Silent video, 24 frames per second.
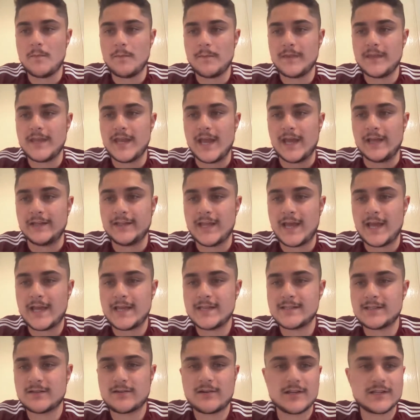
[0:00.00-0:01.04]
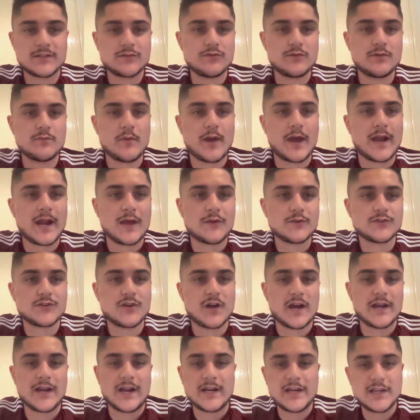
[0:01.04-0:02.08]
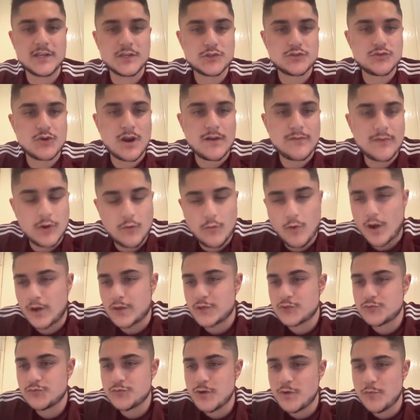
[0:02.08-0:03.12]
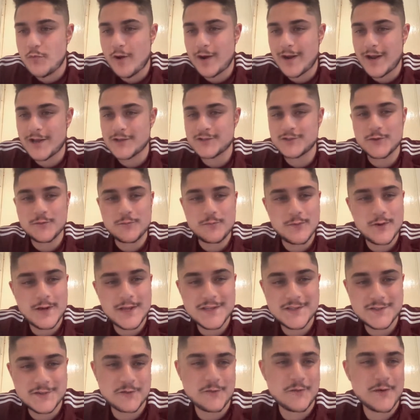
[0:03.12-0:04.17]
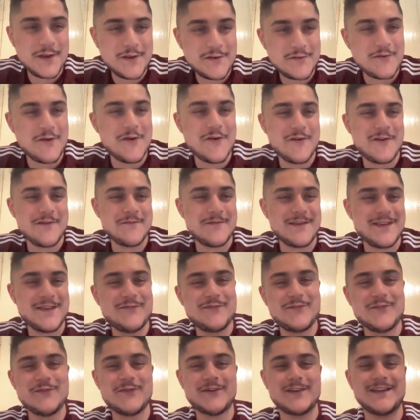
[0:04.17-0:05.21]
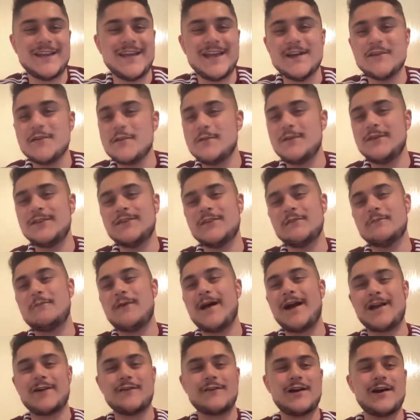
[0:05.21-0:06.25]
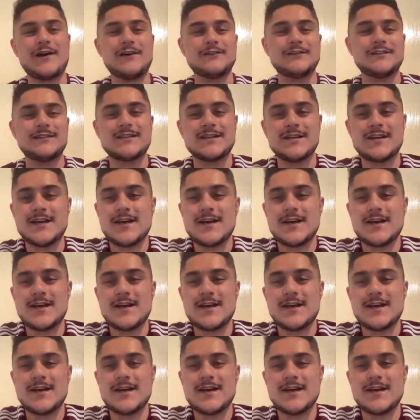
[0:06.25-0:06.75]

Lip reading: yeah, there is an ice cream man outside and he is driving around the street right now. So please do ignore him if you can hear him in the background.